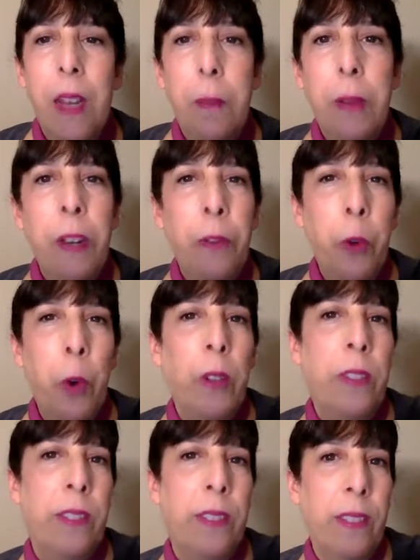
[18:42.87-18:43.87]
But of
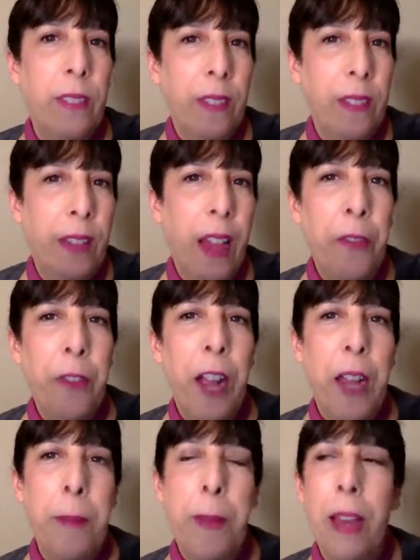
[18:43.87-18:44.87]
course, I
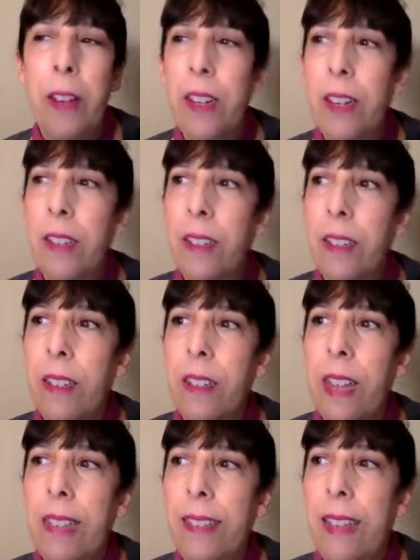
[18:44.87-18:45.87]
forgot about it
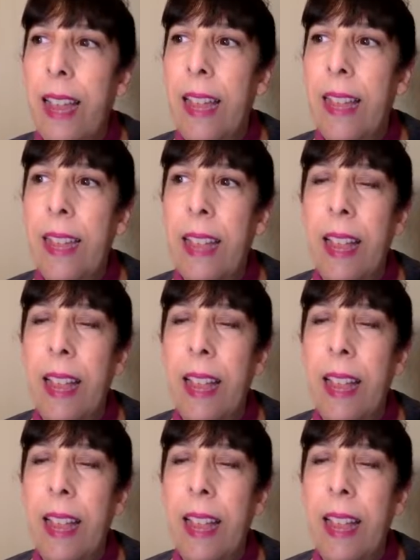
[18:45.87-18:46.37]
that day.